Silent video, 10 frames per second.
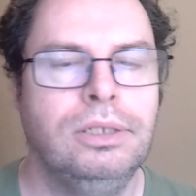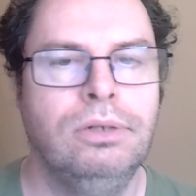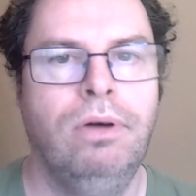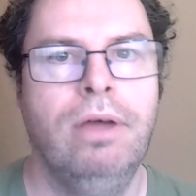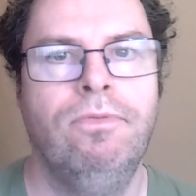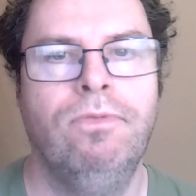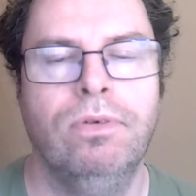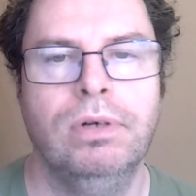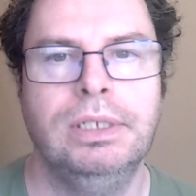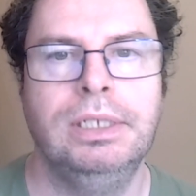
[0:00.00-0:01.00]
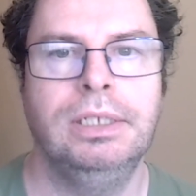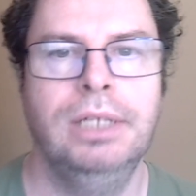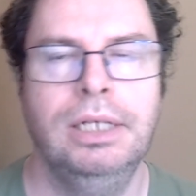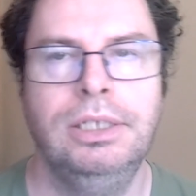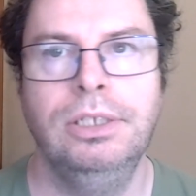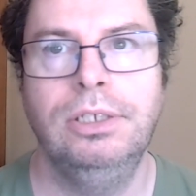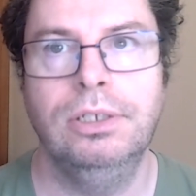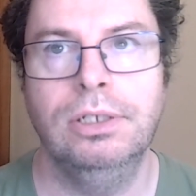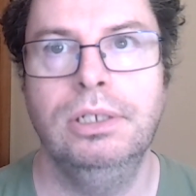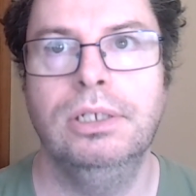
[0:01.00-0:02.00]
Okay, so round 4 of the Six
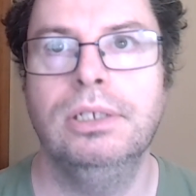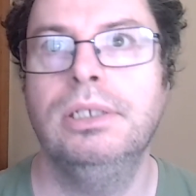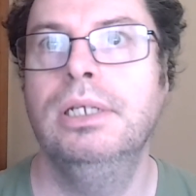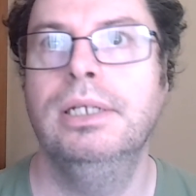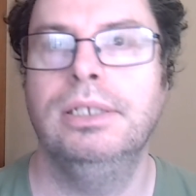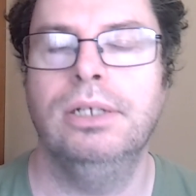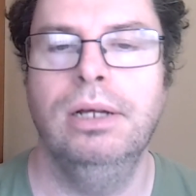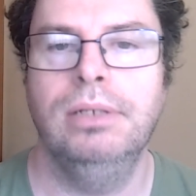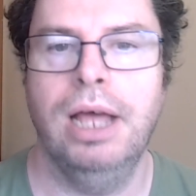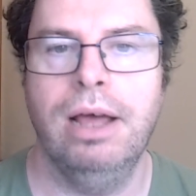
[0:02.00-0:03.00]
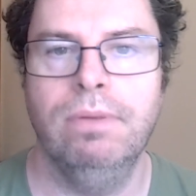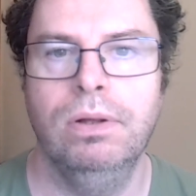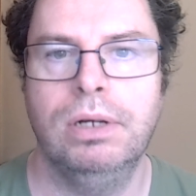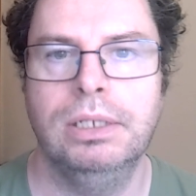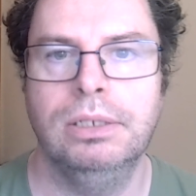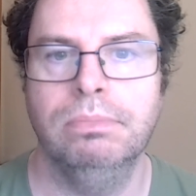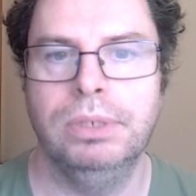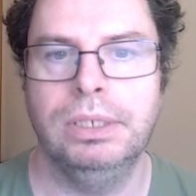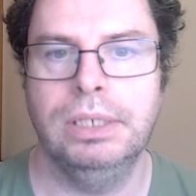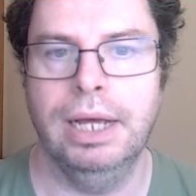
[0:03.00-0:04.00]
Nations done and dusted. It's time to have a look
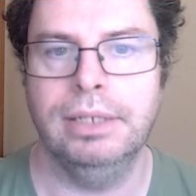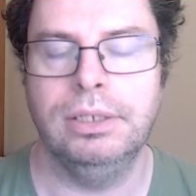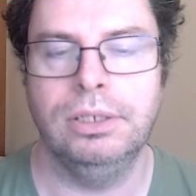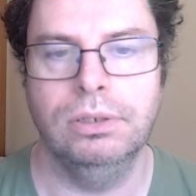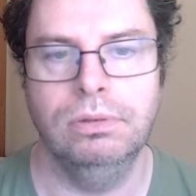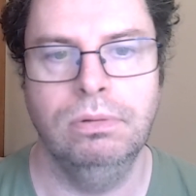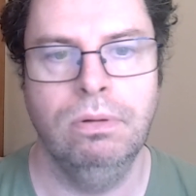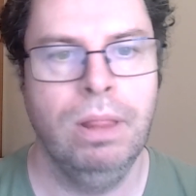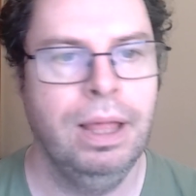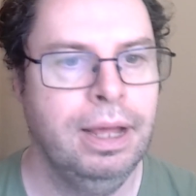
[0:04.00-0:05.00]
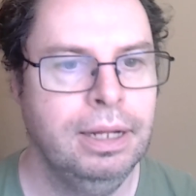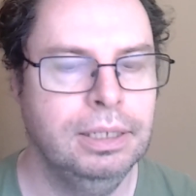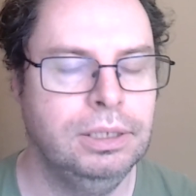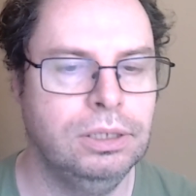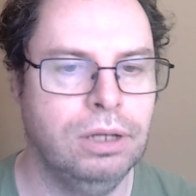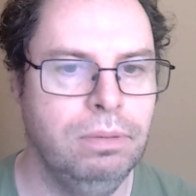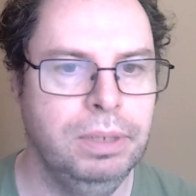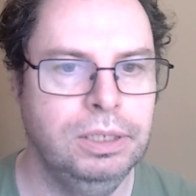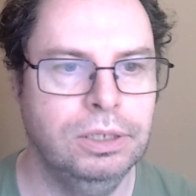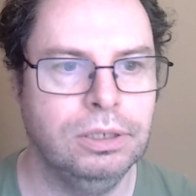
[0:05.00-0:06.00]
at some stats. So this
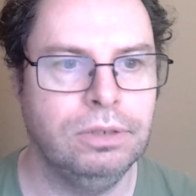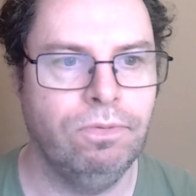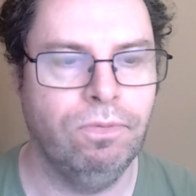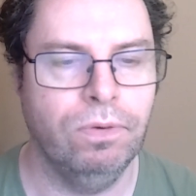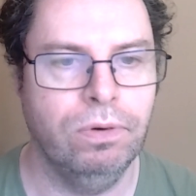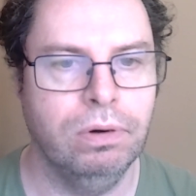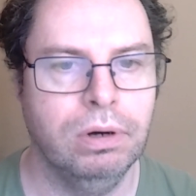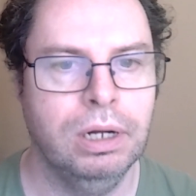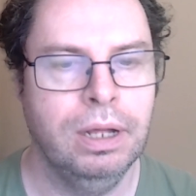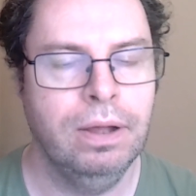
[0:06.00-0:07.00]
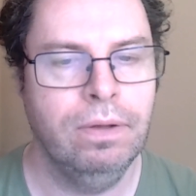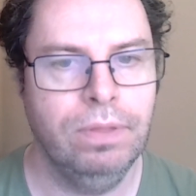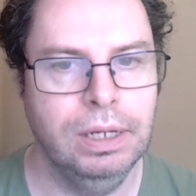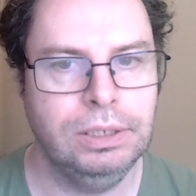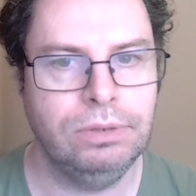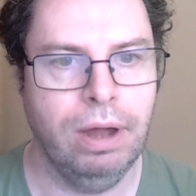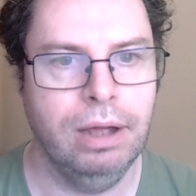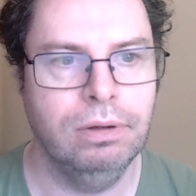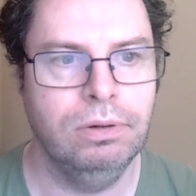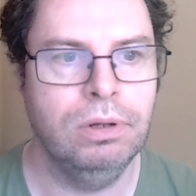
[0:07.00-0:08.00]
is going to be just for
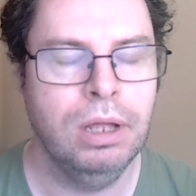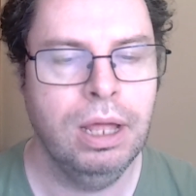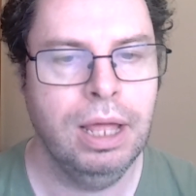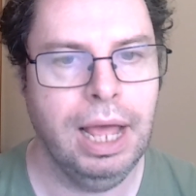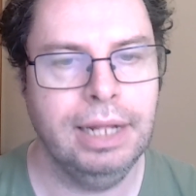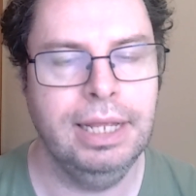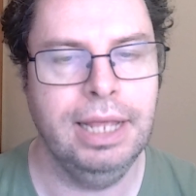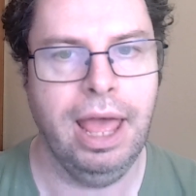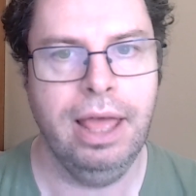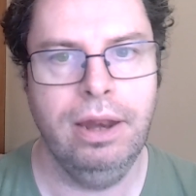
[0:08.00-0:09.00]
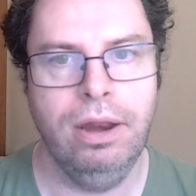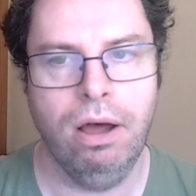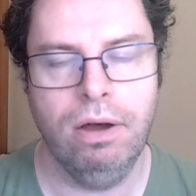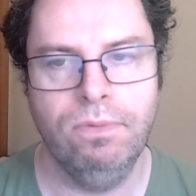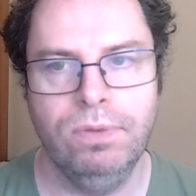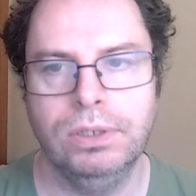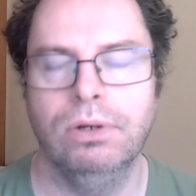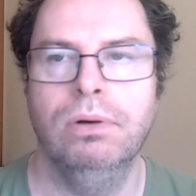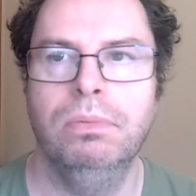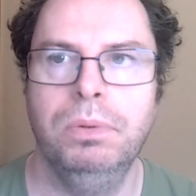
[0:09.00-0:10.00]
this round. At the end
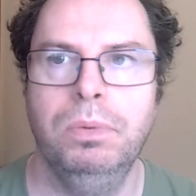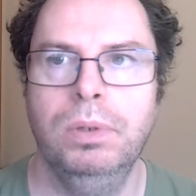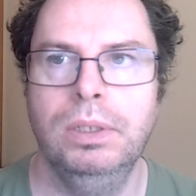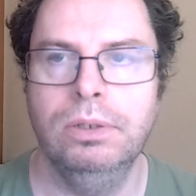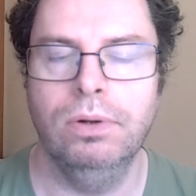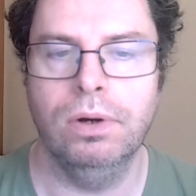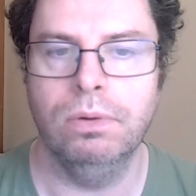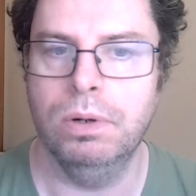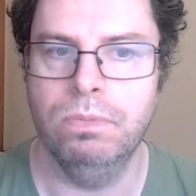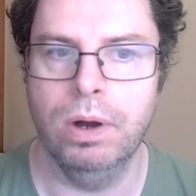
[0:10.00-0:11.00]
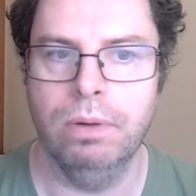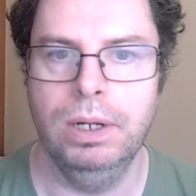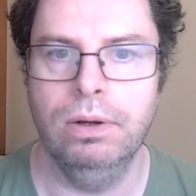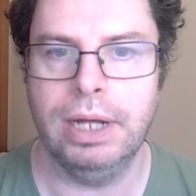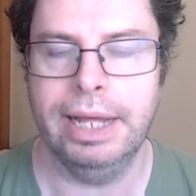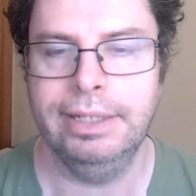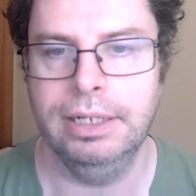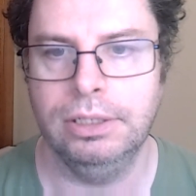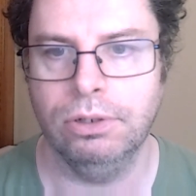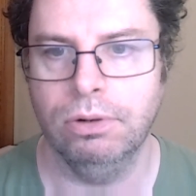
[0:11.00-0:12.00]
of the tournament, we will do another one where we
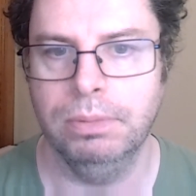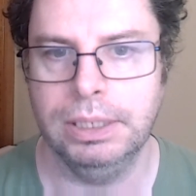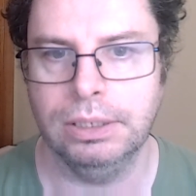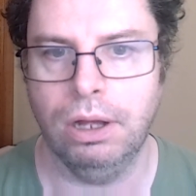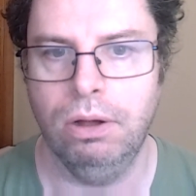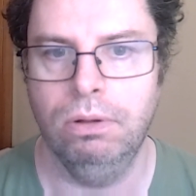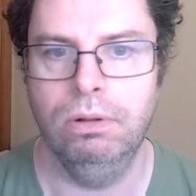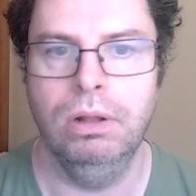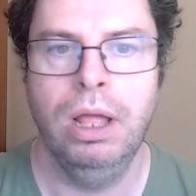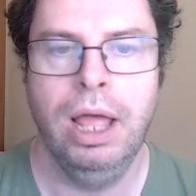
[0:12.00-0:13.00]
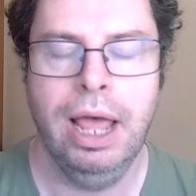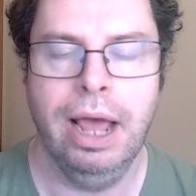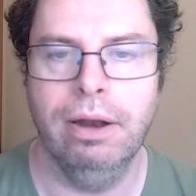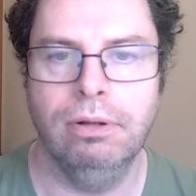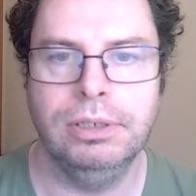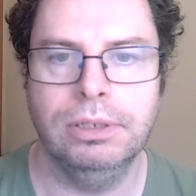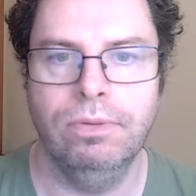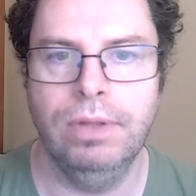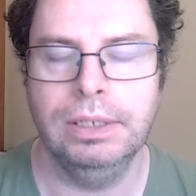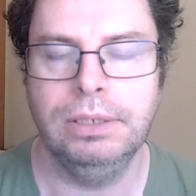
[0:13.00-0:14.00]
look at the tournament as a whole. And
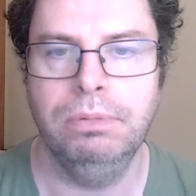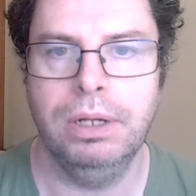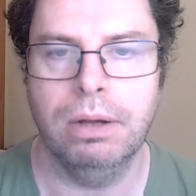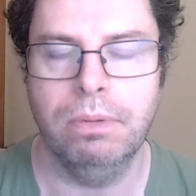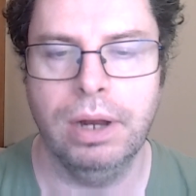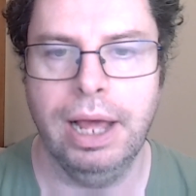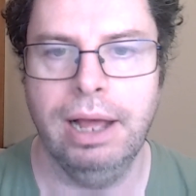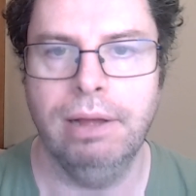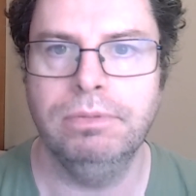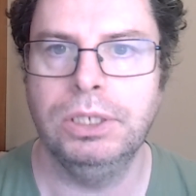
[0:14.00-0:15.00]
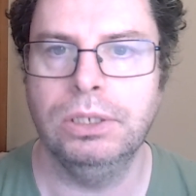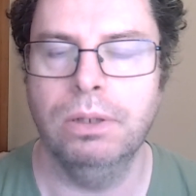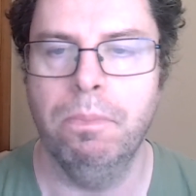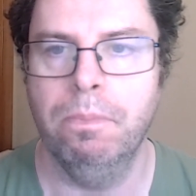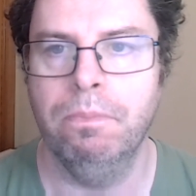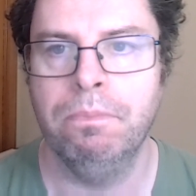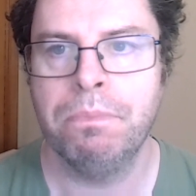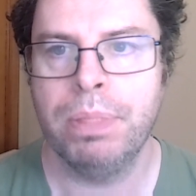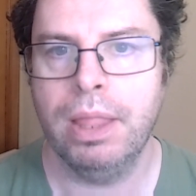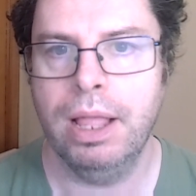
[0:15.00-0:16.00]
also this week, I'm going to have
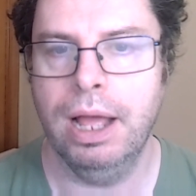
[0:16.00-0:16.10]
some